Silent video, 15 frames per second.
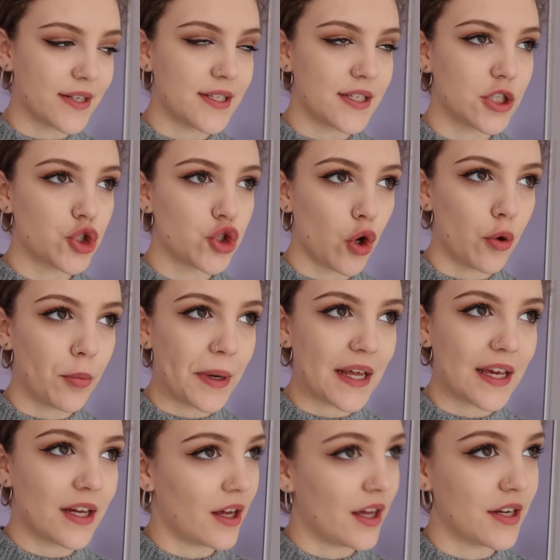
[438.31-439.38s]
I see so
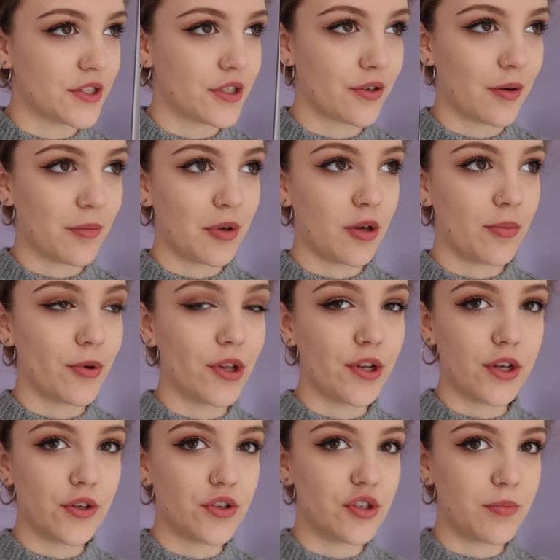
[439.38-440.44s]
many Instagram people and
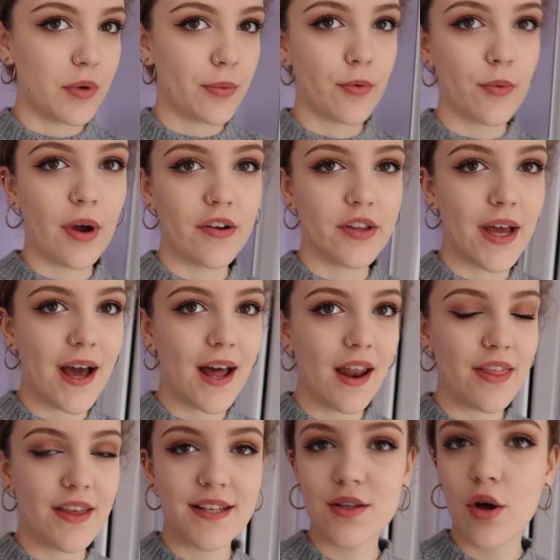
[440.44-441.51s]
YouTube people wearing their hair
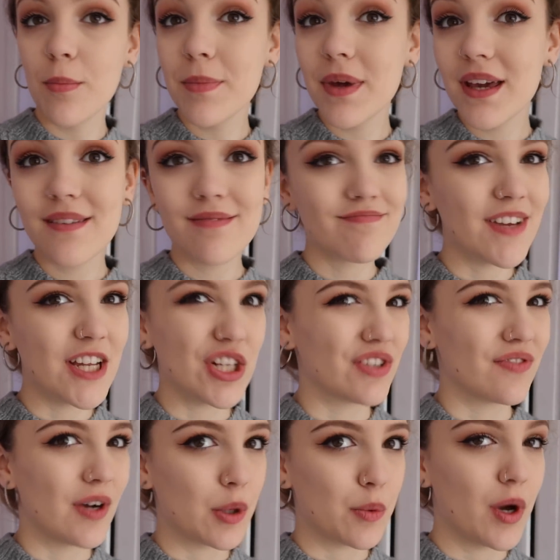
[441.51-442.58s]
like this. On me, it
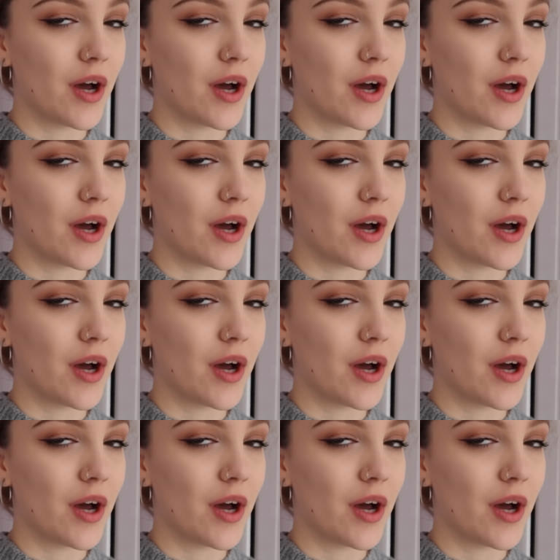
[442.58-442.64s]
doesn't really